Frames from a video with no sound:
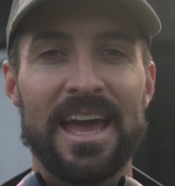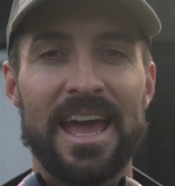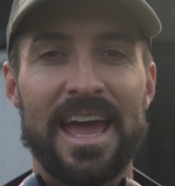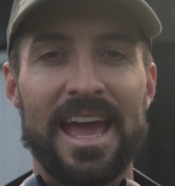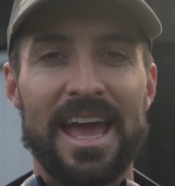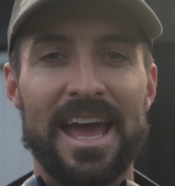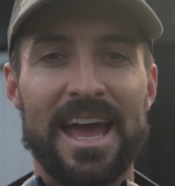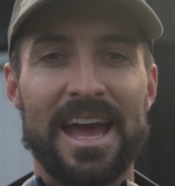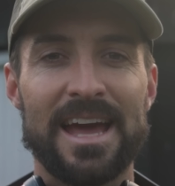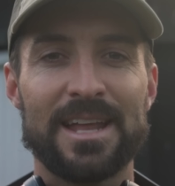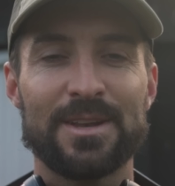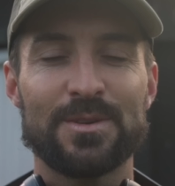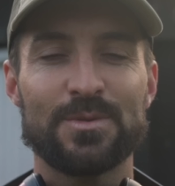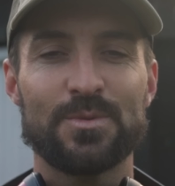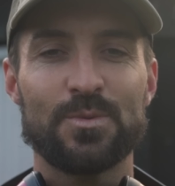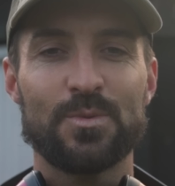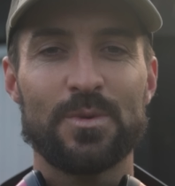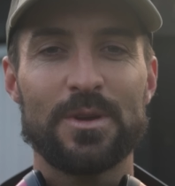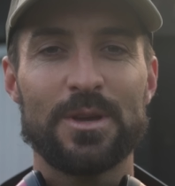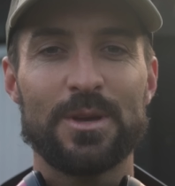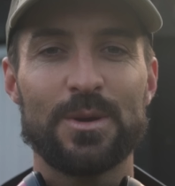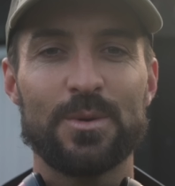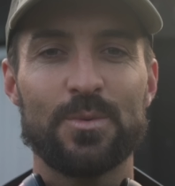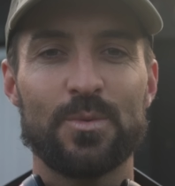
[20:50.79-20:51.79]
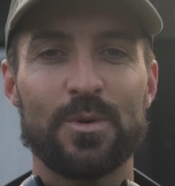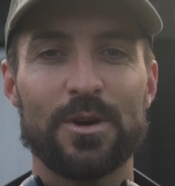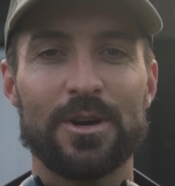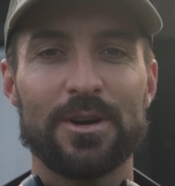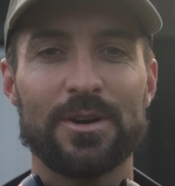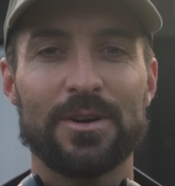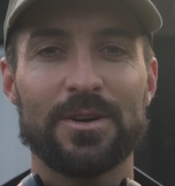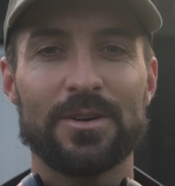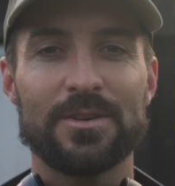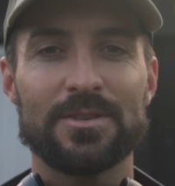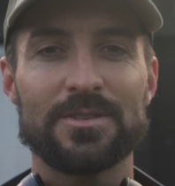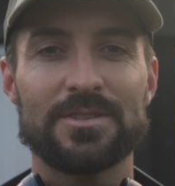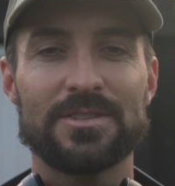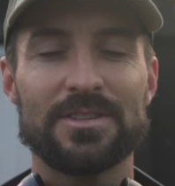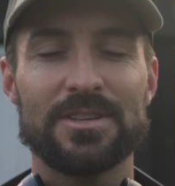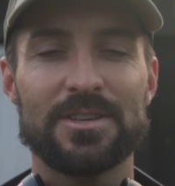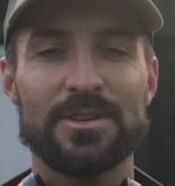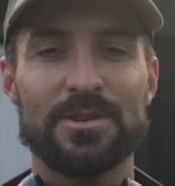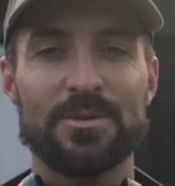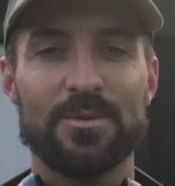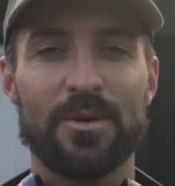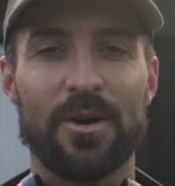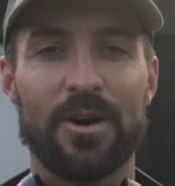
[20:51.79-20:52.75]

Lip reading: and we will see you